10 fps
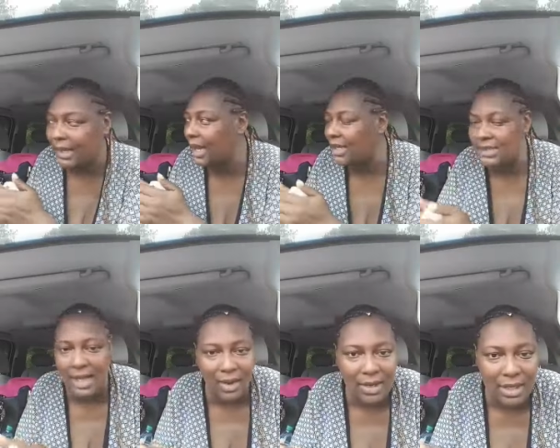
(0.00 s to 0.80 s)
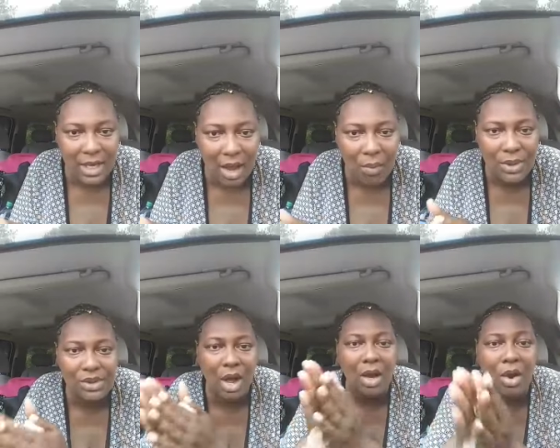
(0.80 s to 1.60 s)
I can't stay on here long
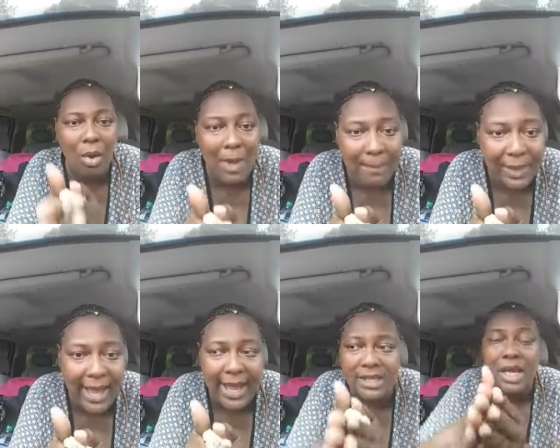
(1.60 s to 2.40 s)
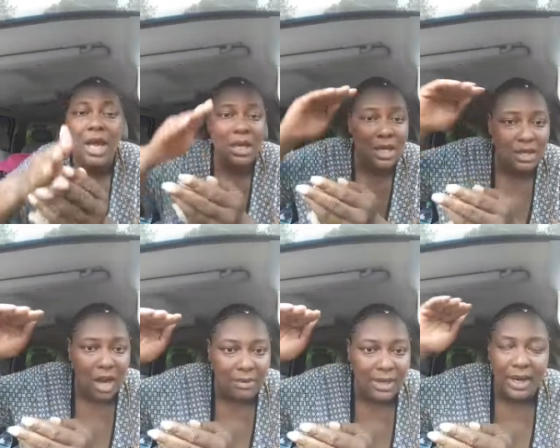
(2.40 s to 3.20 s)
with y'all. Go on my page, look
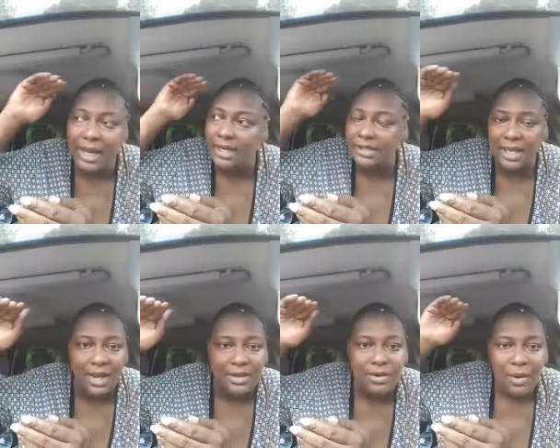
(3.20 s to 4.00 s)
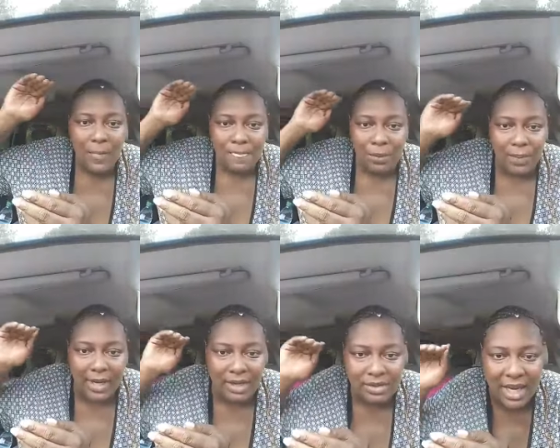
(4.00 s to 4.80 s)
on there, it'll tell you the
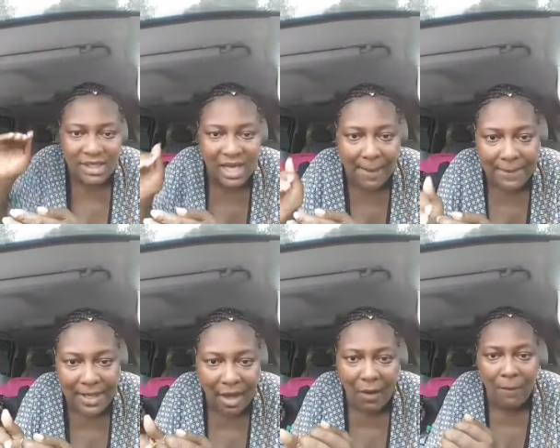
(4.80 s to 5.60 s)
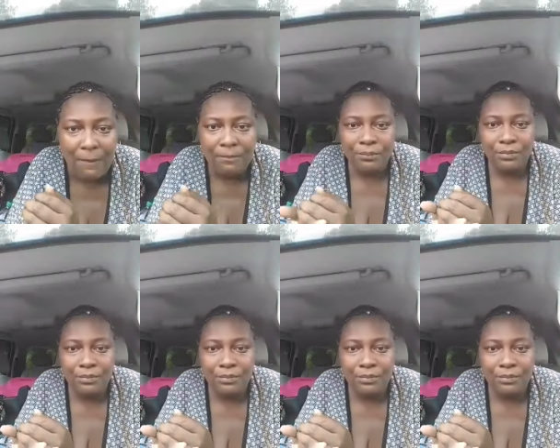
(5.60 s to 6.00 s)
radio station I be on.